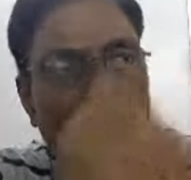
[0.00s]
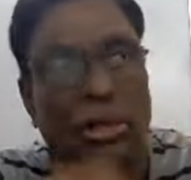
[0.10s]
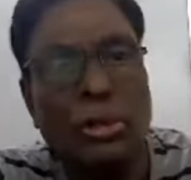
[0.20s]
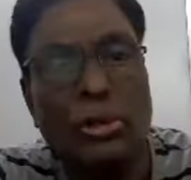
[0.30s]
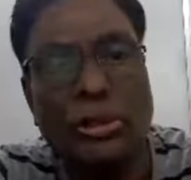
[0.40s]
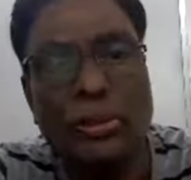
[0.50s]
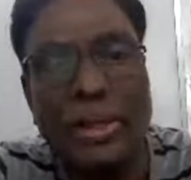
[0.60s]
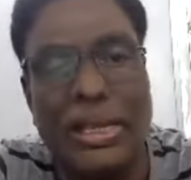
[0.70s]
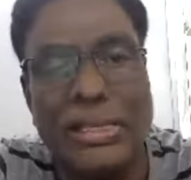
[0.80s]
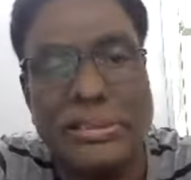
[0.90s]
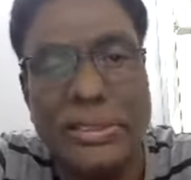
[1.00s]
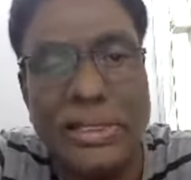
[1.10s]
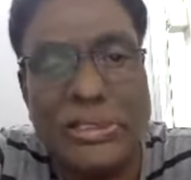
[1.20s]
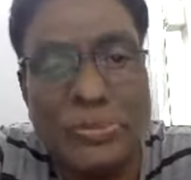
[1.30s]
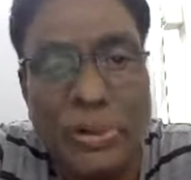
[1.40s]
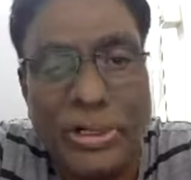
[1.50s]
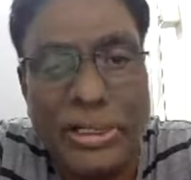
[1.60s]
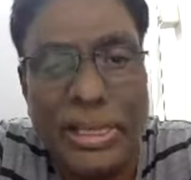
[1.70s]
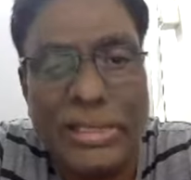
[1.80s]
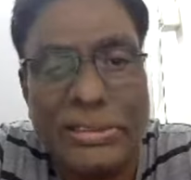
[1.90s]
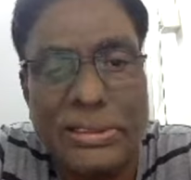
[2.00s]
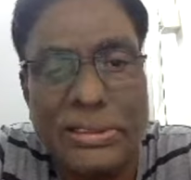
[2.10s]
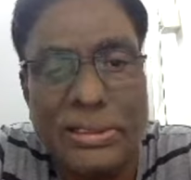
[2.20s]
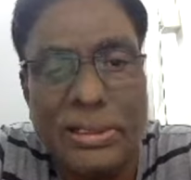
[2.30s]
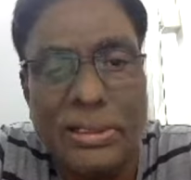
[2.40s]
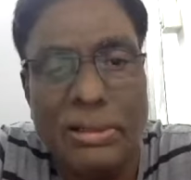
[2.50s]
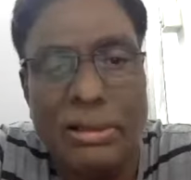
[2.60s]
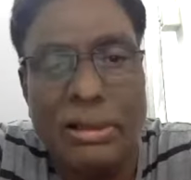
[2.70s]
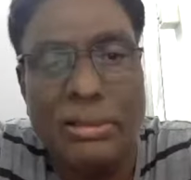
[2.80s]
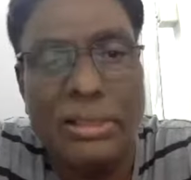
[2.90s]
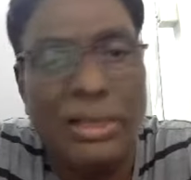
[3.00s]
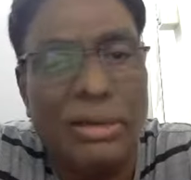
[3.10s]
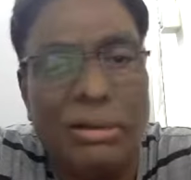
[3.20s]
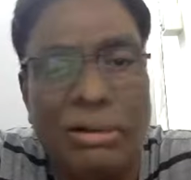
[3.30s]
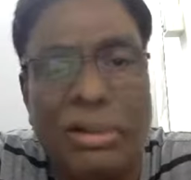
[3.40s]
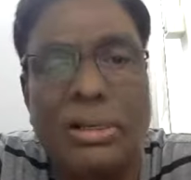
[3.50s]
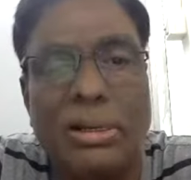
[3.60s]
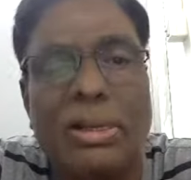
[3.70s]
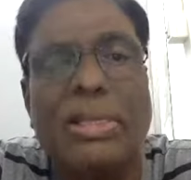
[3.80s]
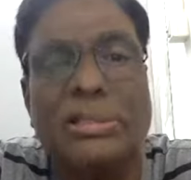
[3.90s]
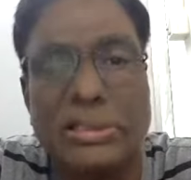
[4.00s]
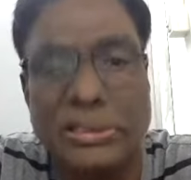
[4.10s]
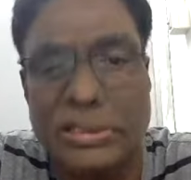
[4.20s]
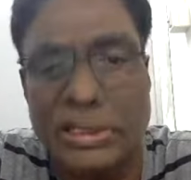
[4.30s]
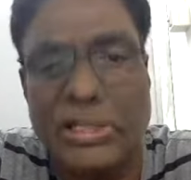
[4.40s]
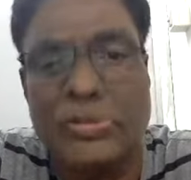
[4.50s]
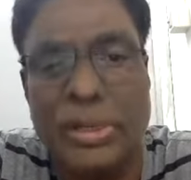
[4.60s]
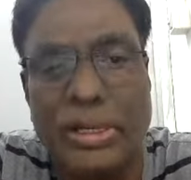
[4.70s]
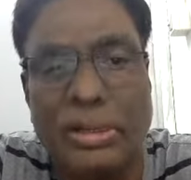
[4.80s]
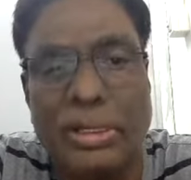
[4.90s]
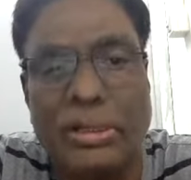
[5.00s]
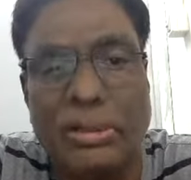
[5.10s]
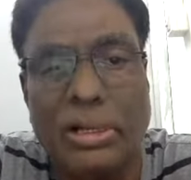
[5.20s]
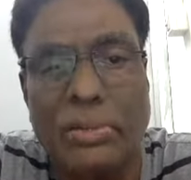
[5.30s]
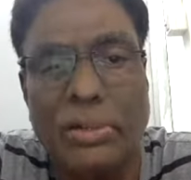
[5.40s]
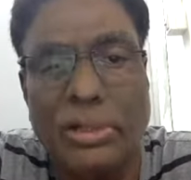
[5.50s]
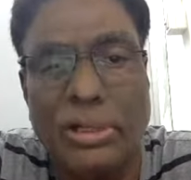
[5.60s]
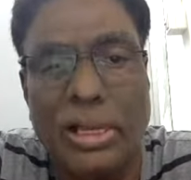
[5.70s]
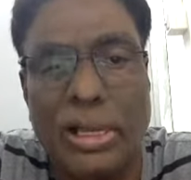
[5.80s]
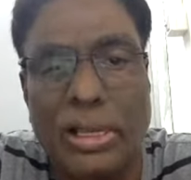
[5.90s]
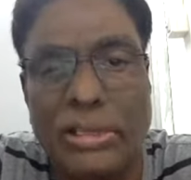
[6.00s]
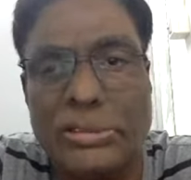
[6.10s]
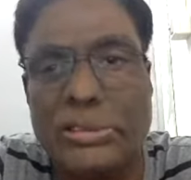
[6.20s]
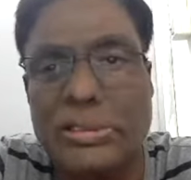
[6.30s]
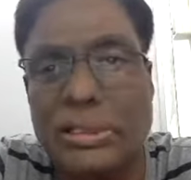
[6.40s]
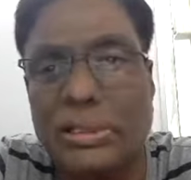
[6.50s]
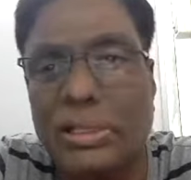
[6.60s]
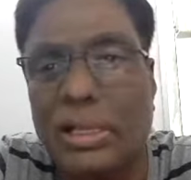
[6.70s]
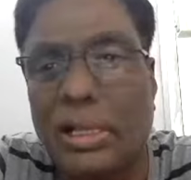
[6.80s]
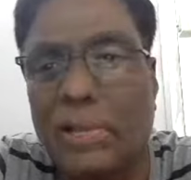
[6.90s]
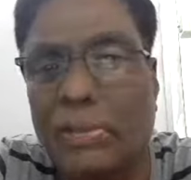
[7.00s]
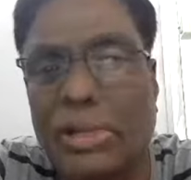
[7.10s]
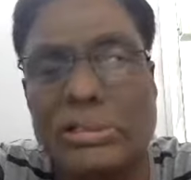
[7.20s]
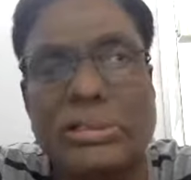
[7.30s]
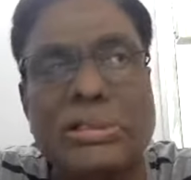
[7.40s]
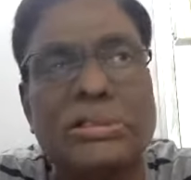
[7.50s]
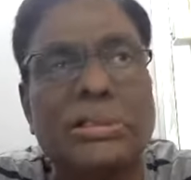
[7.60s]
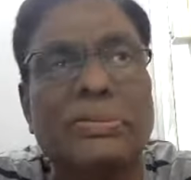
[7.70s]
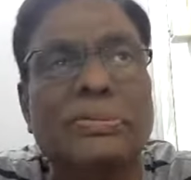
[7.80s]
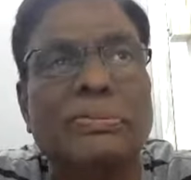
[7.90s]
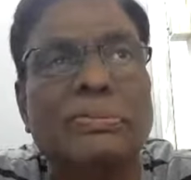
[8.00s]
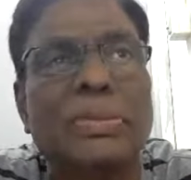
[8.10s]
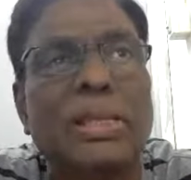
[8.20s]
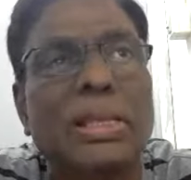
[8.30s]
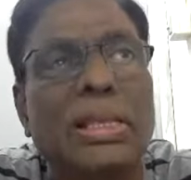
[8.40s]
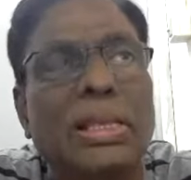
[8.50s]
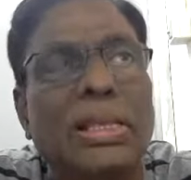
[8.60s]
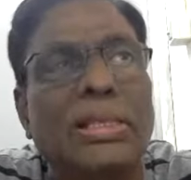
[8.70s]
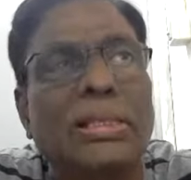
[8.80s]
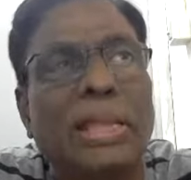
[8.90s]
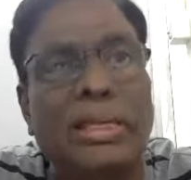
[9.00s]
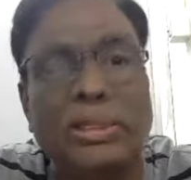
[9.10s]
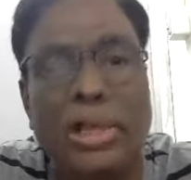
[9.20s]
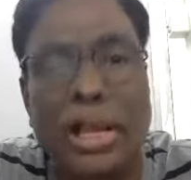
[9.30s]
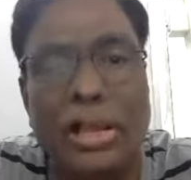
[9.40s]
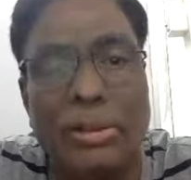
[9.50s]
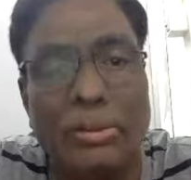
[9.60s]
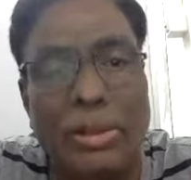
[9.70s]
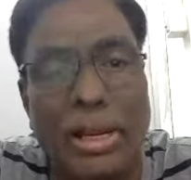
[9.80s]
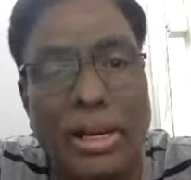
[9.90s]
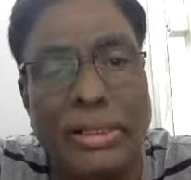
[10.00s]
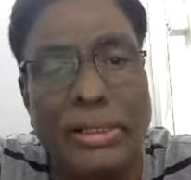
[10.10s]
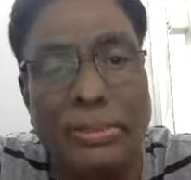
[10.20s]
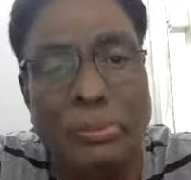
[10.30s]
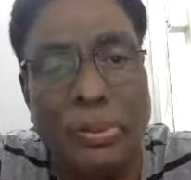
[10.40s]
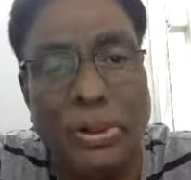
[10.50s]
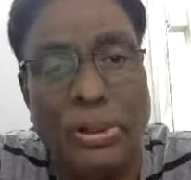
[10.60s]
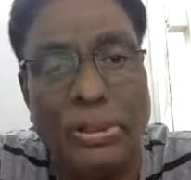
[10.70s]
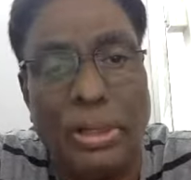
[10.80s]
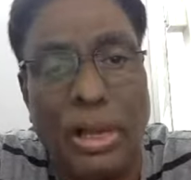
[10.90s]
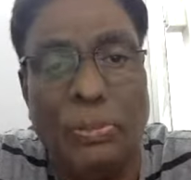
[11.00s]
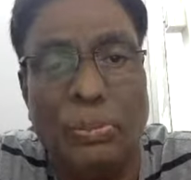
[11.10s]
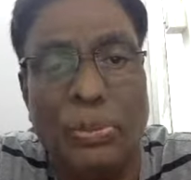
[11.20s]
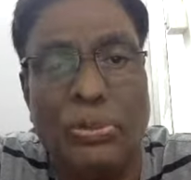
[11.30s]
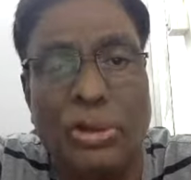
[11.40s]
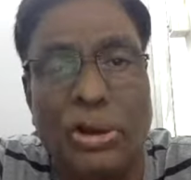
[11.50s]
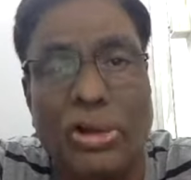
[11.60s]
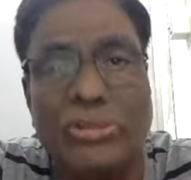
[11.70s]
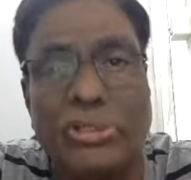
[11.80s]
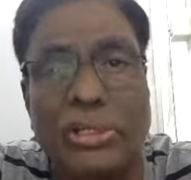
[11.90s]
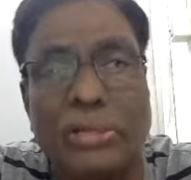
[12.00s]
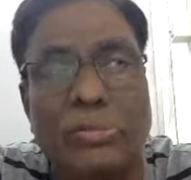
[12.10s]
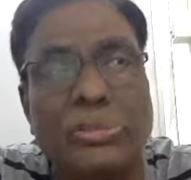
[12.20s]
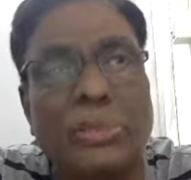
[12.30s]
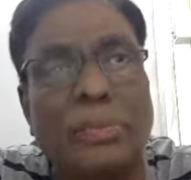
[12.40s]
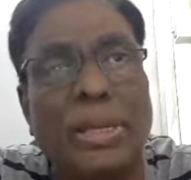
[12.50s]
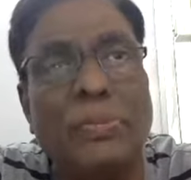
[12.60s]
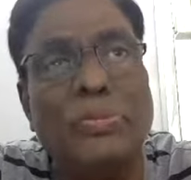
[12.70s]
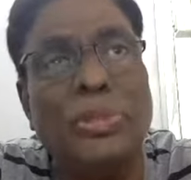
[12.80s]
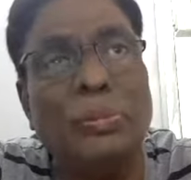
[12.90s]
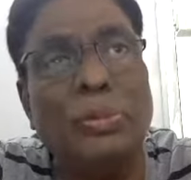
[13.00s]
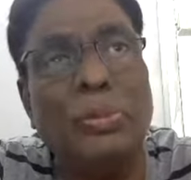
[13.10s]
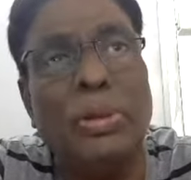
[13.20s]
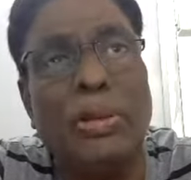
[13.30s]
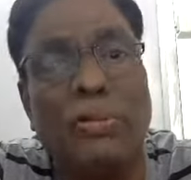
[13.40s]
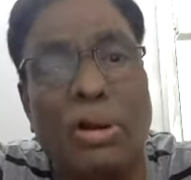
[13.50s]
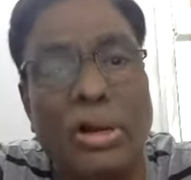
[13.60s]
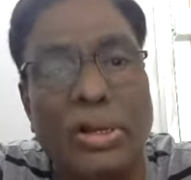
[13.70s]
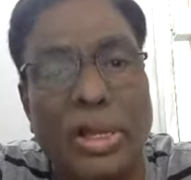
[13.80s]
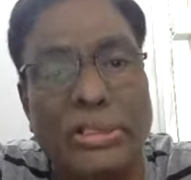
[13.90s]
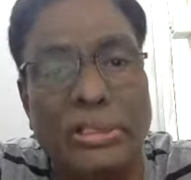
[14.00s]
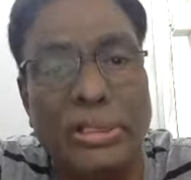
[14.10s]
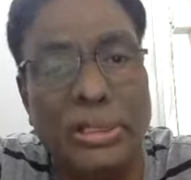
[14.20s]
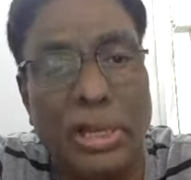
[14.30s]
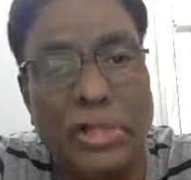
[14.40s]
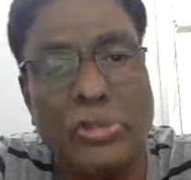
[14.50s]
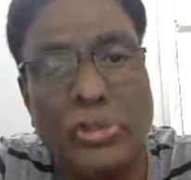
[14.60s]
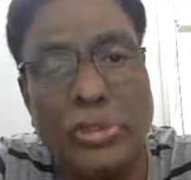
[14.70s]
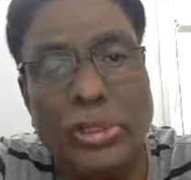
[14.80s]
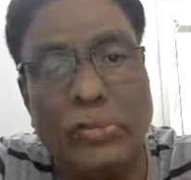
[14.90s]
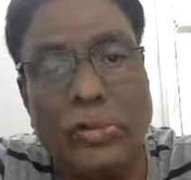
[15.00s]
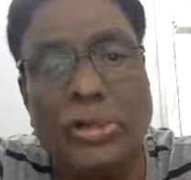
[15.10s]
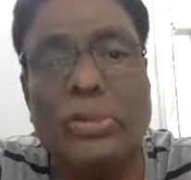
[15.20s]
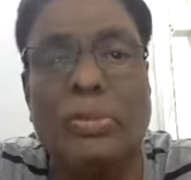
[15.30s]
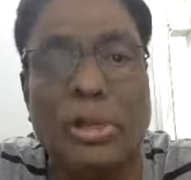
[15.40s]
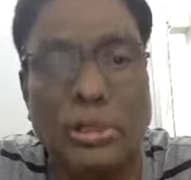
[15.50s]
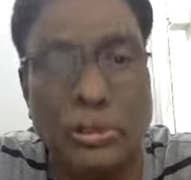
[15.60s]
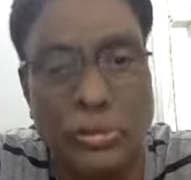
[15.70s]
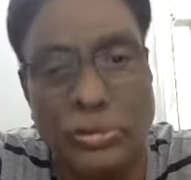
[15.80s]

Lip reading: Glutamic acid, aspartic acid, they are all non-essential. That's why I didn't talk about essential amino acids. Then you have another important compound, arginine. Sometimes some people have called arginine also a wonder molecule.